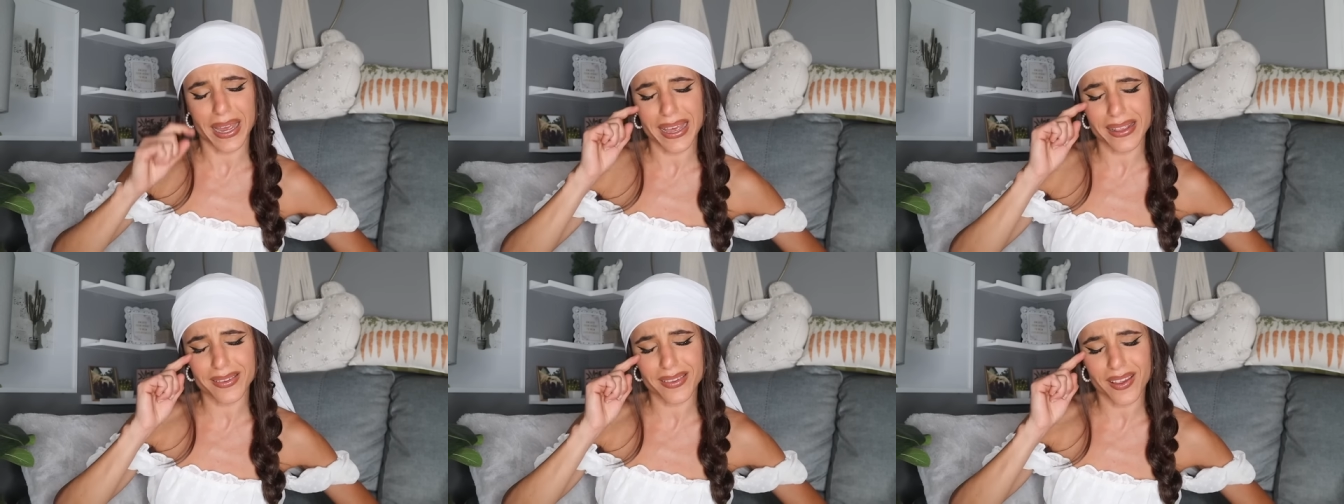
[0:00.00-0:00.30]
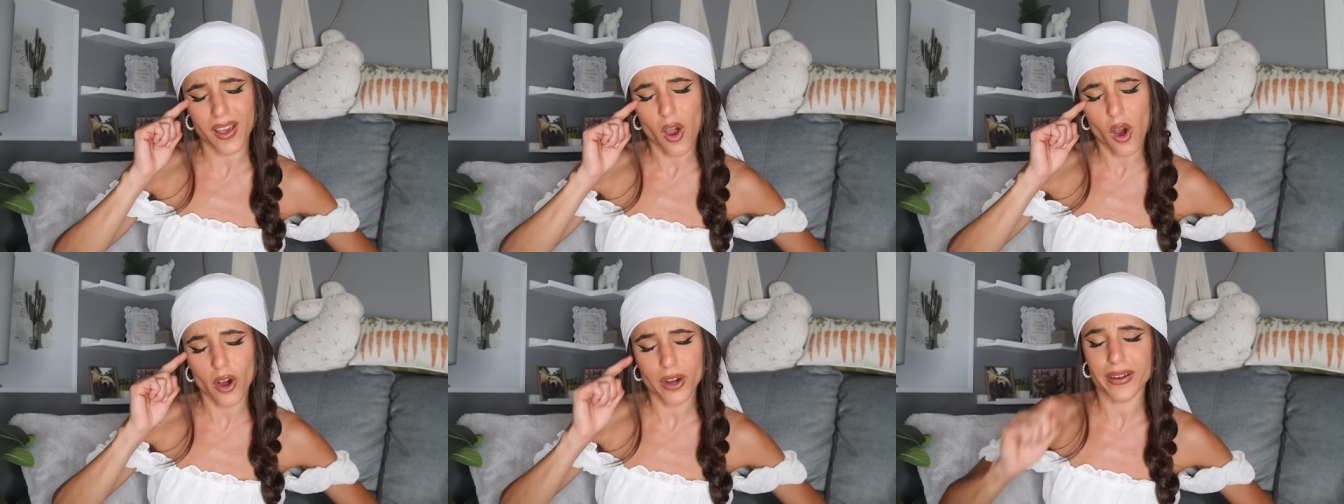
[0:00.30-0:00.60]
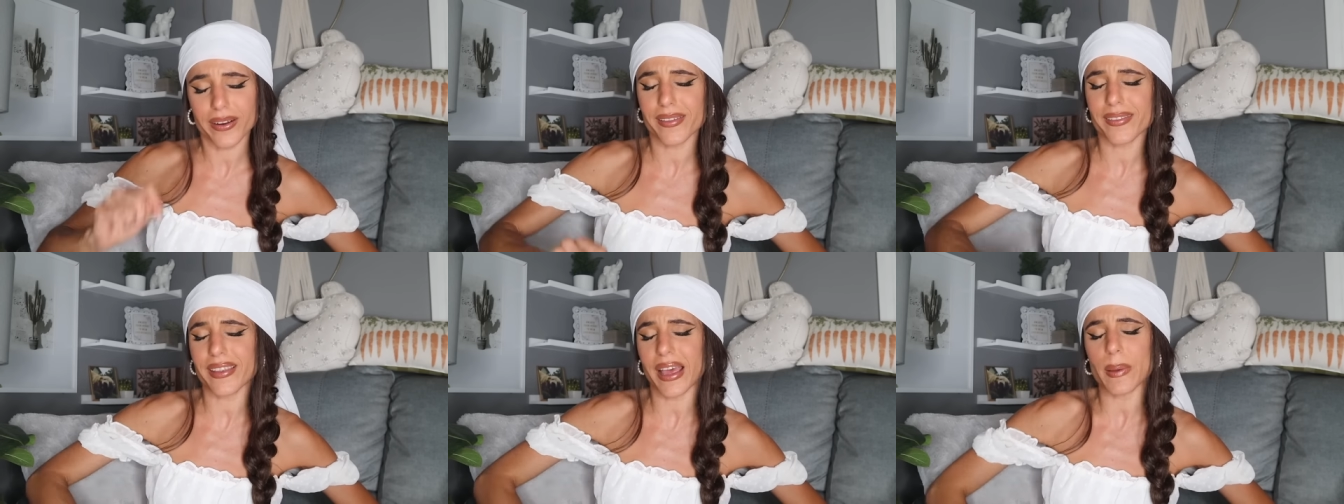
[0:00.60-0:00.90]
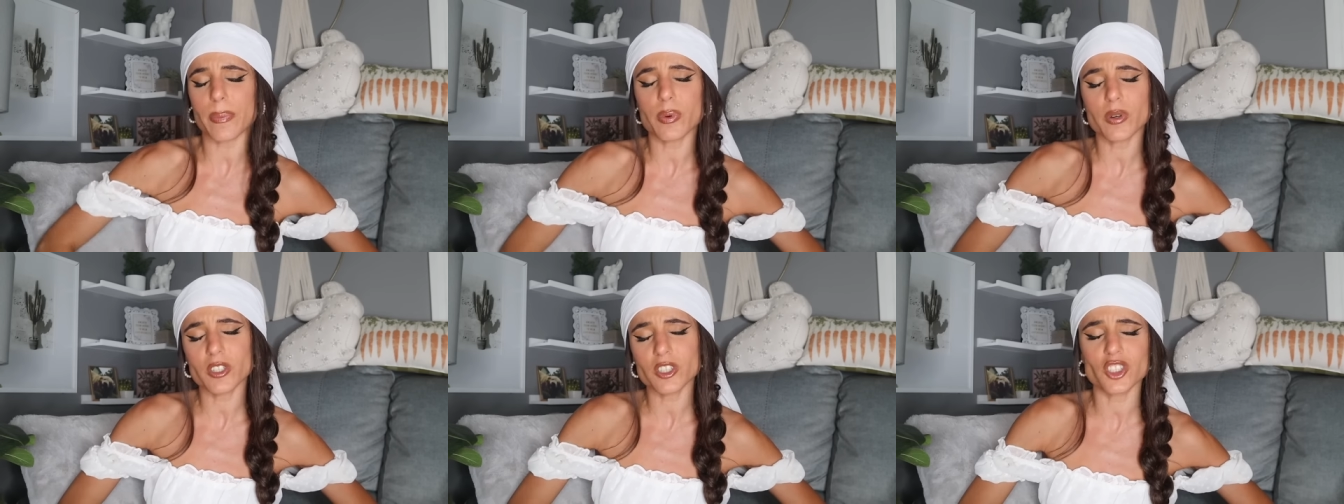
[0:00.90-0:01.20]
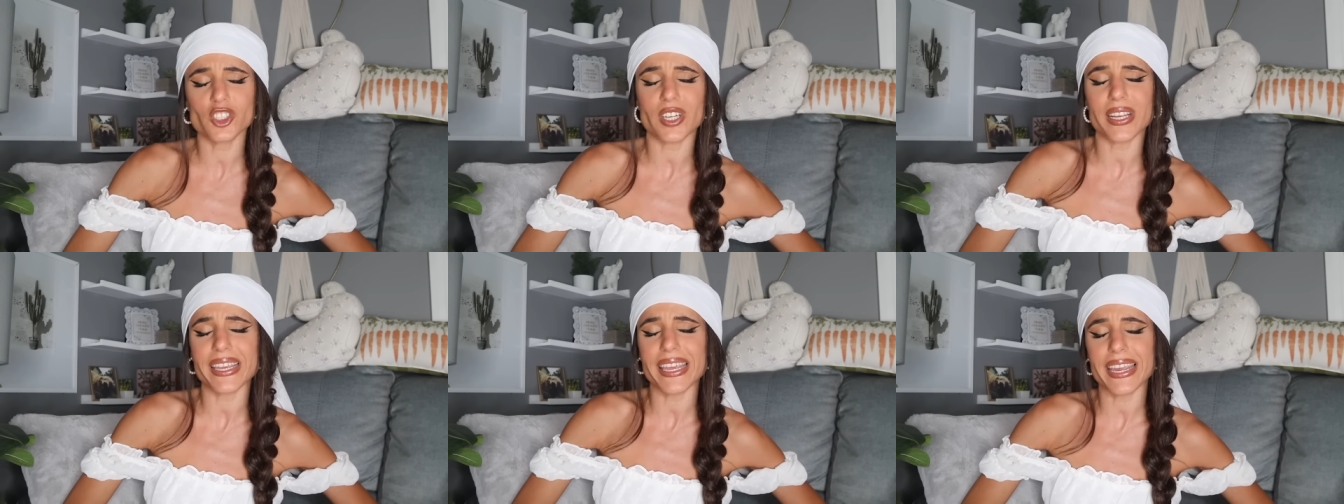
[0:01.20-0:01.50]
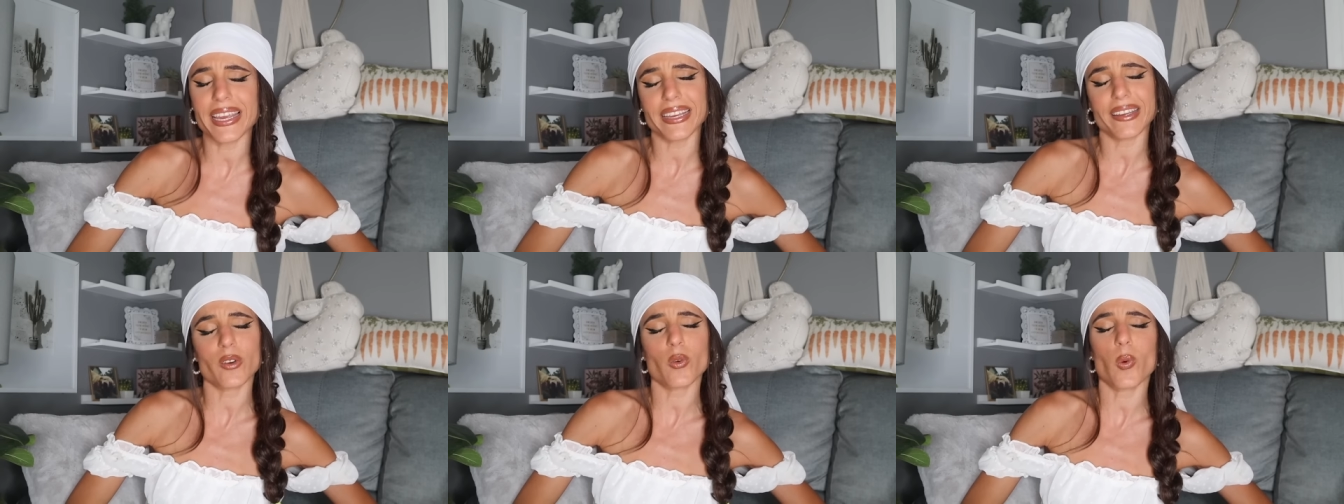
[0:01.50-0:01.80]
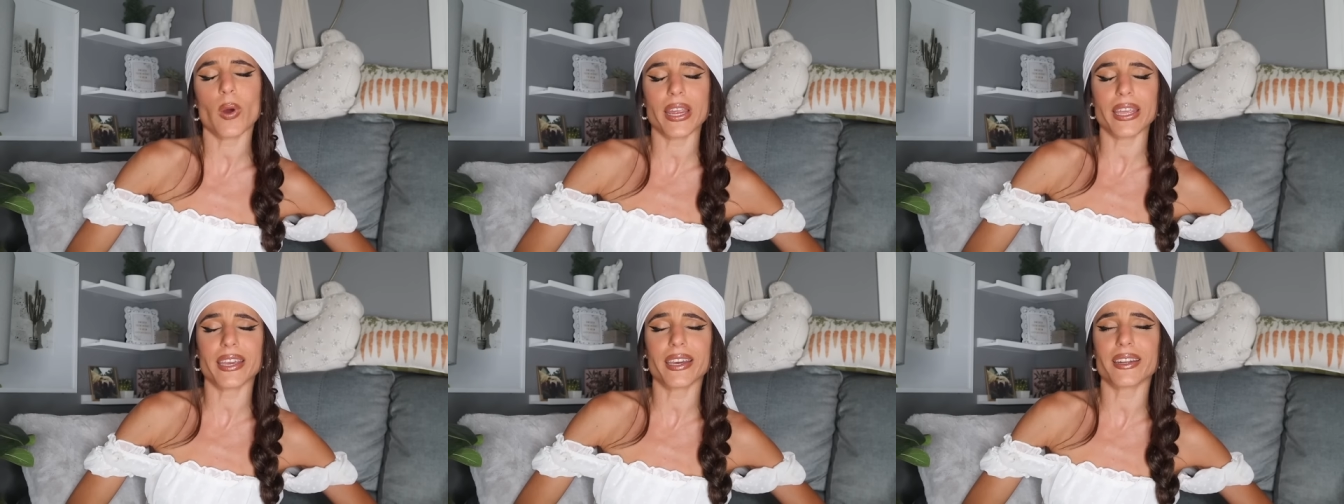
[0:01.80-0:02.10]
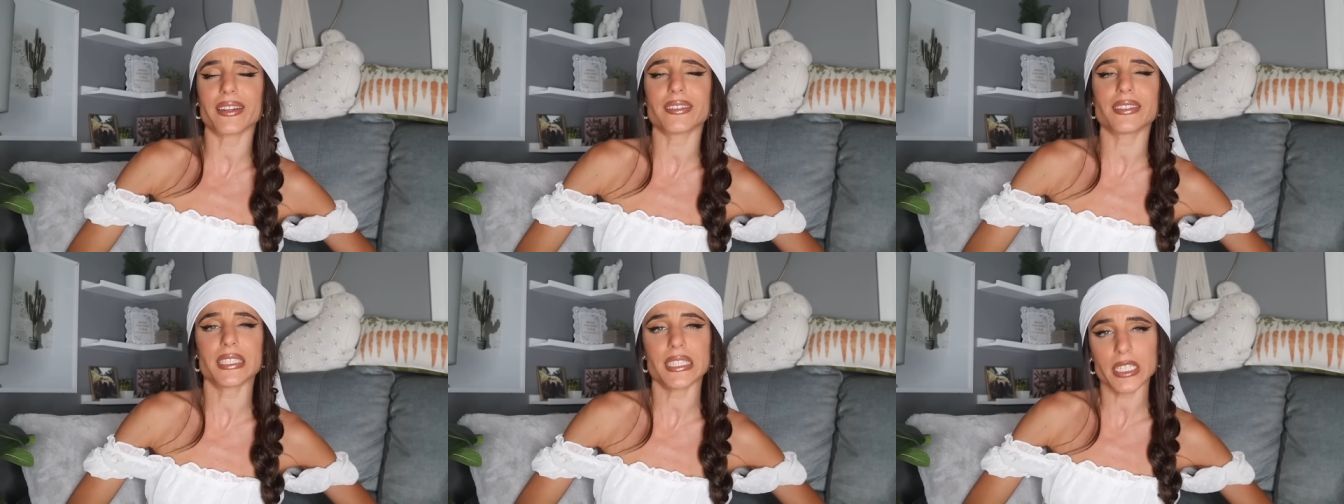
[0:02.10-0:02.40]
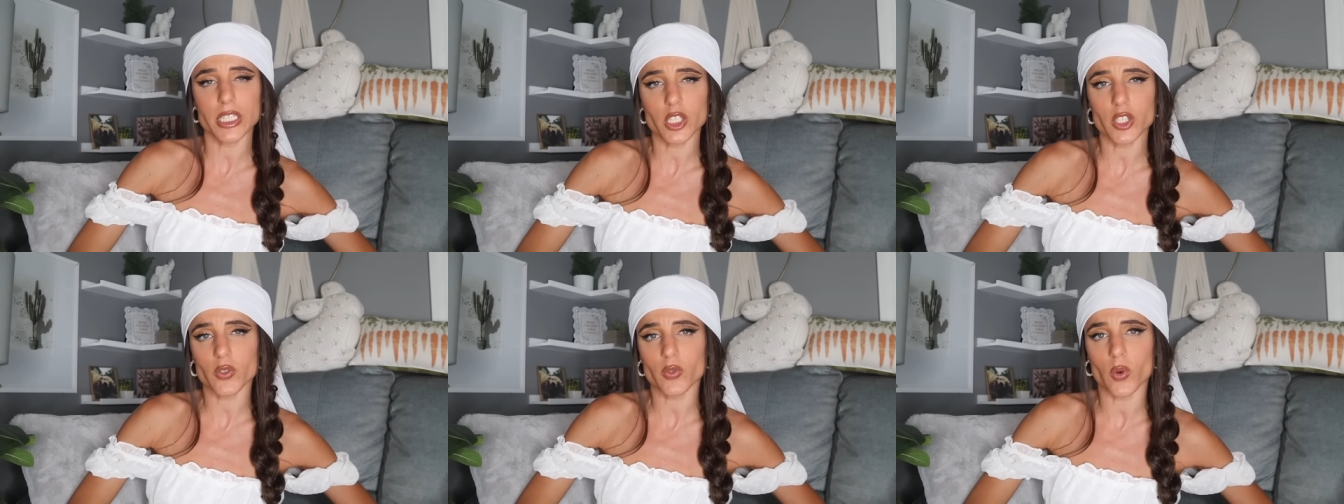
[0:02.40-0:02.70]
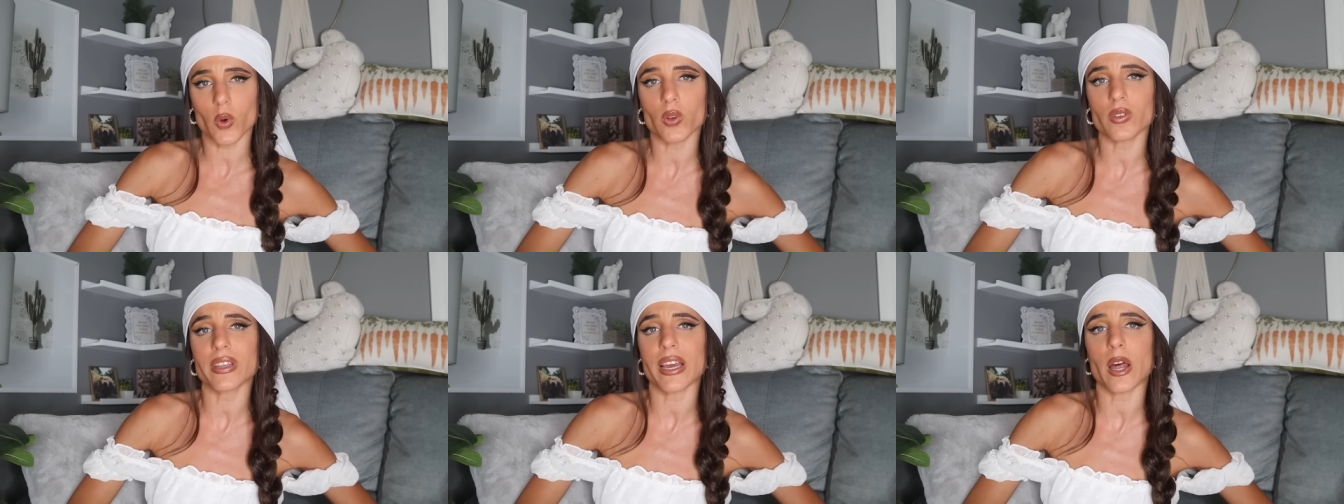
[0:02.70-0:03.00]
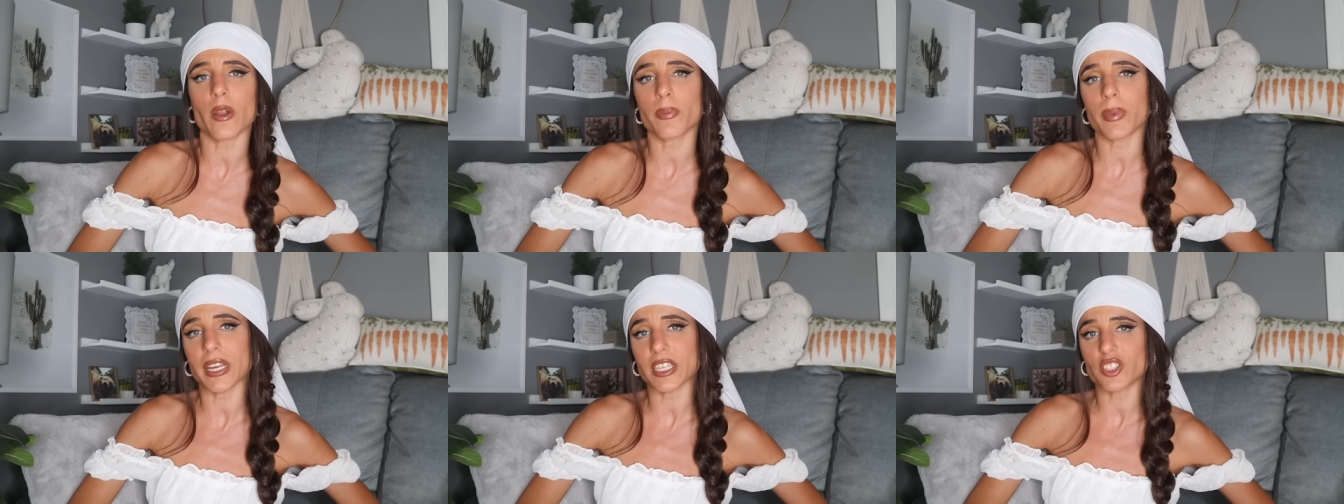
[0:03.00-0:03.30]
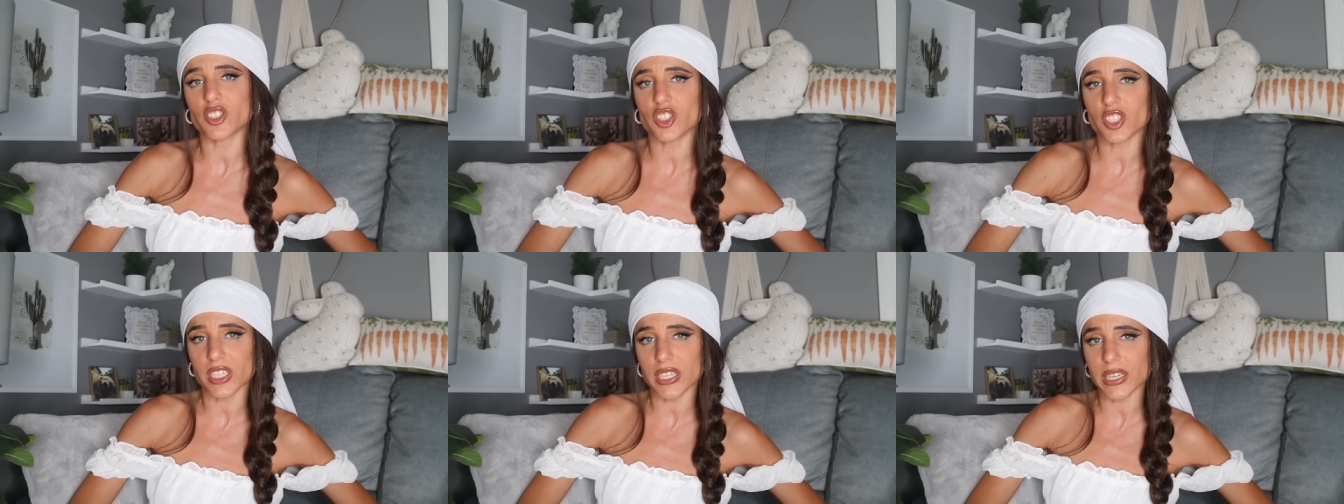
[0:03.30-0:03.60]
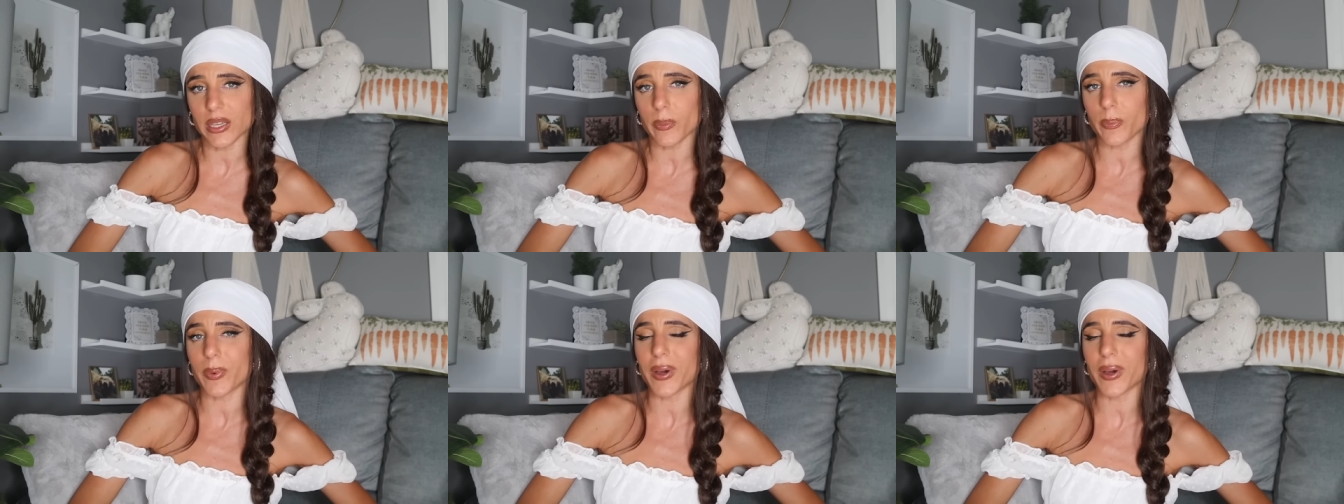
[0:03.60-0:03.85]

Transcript: as hard as I push, I can't quite get a tear to roll down my cheek.